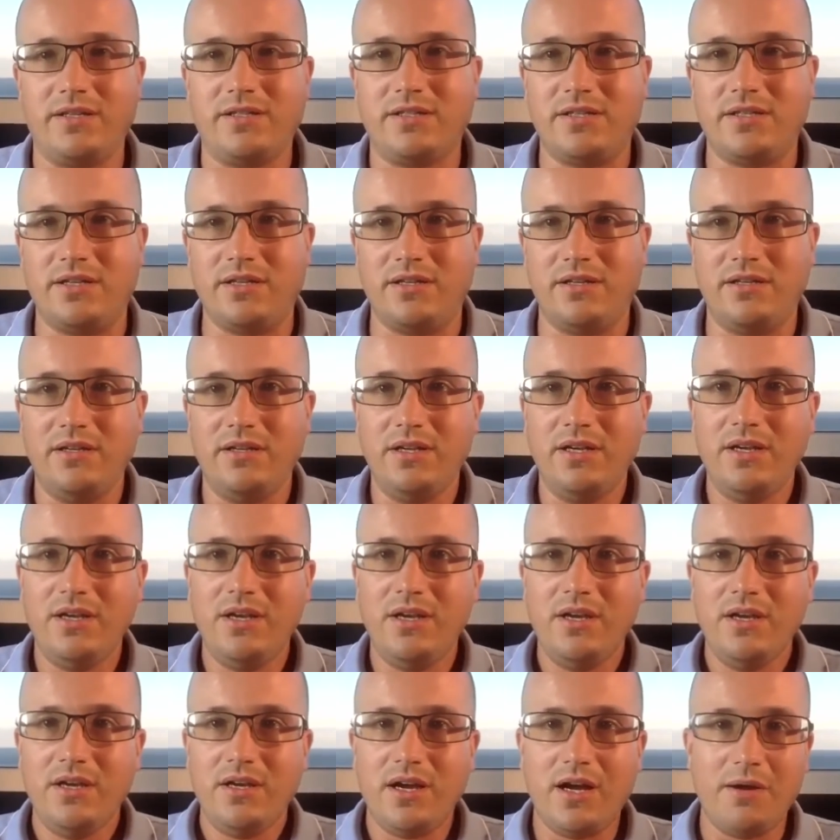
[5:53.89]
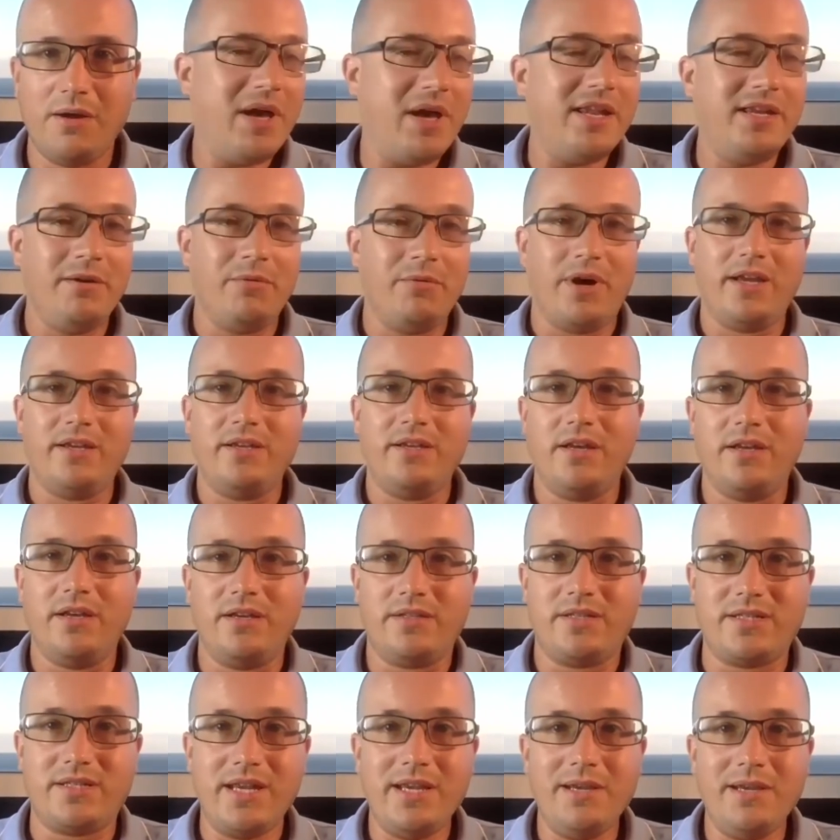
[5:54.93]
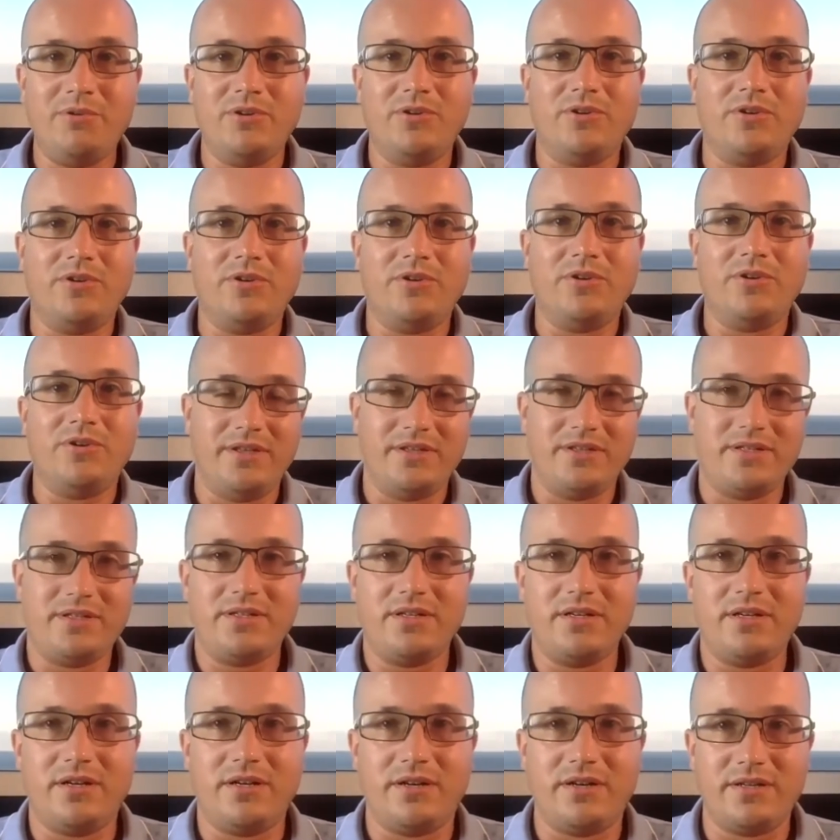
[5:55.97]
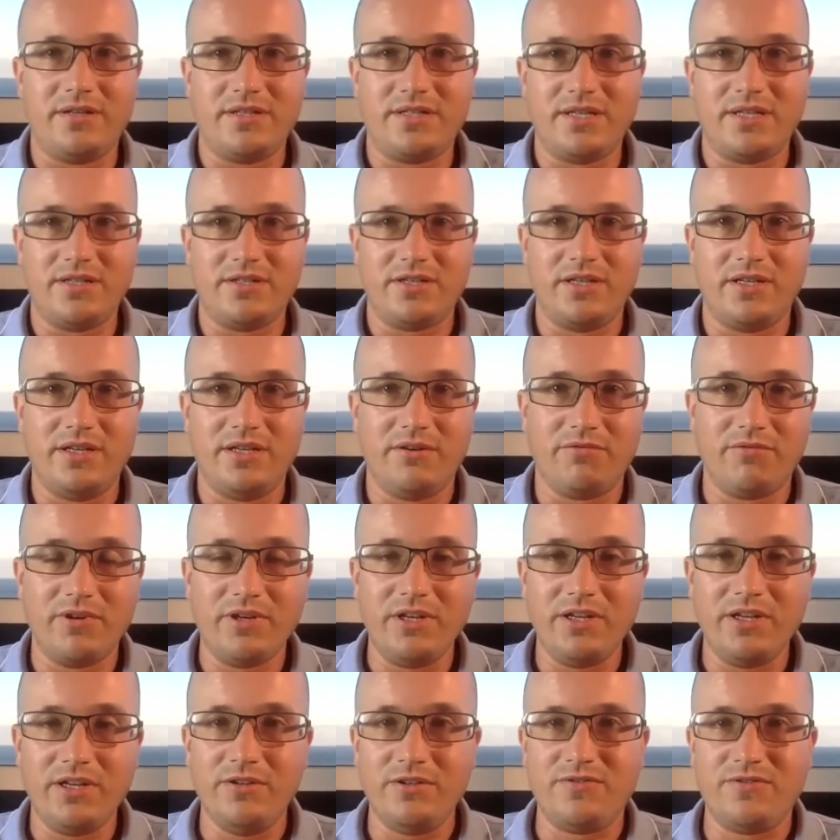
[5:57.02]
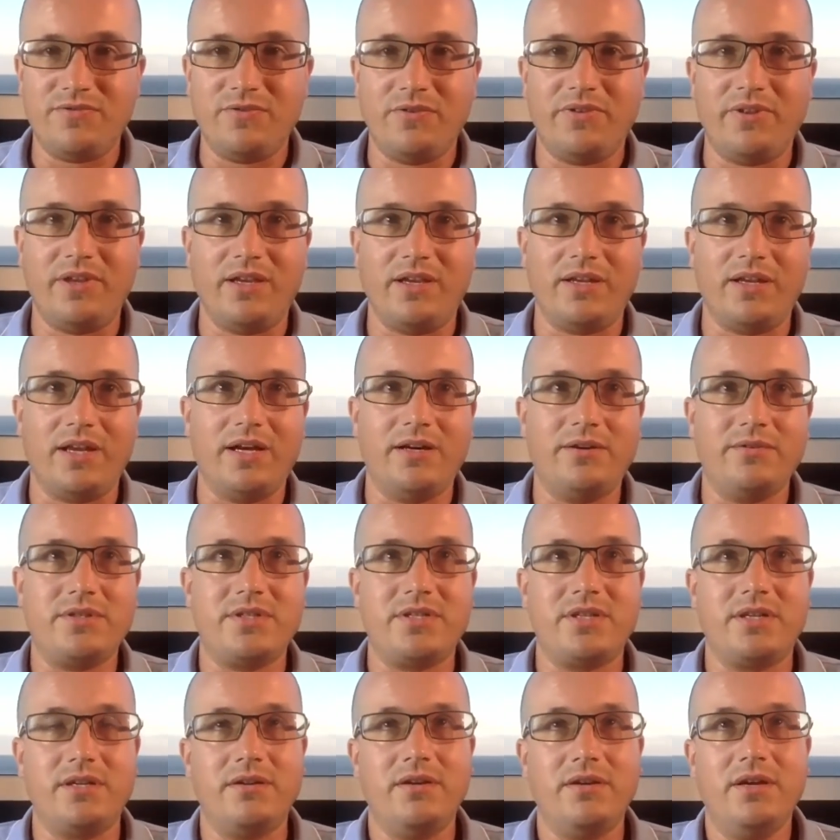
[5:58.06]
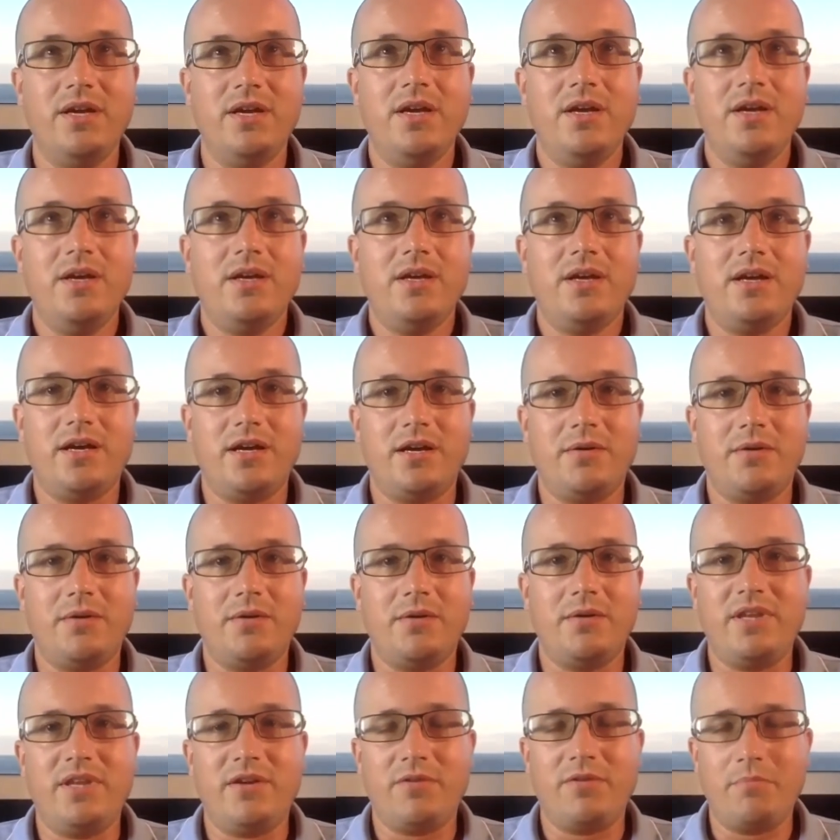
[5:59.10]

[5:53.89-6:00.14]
So anyway, stable coins are essentially a really useful thing now. So they're